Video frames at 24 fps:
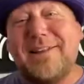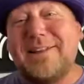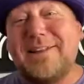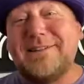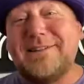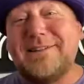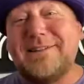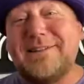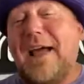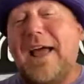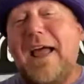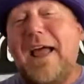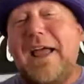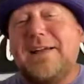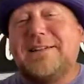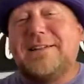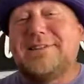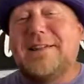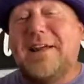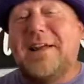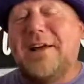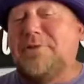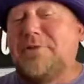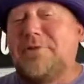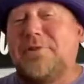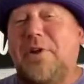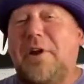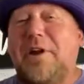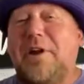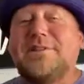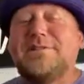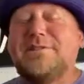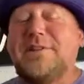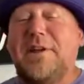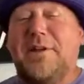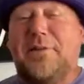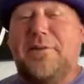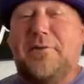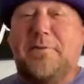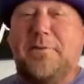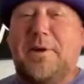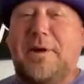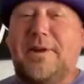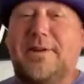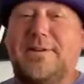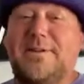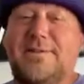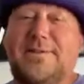He's hands down the greatest ever,
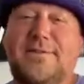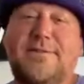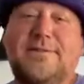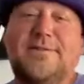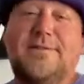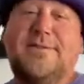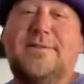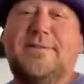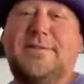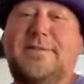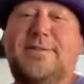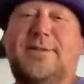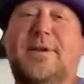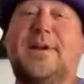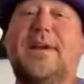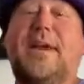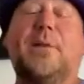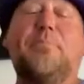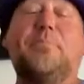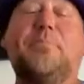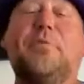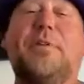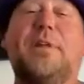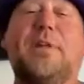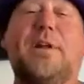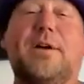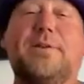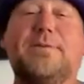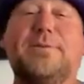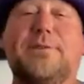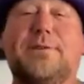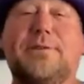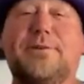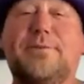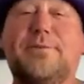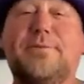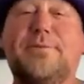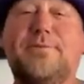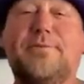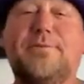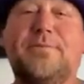man. I gotta put it out there.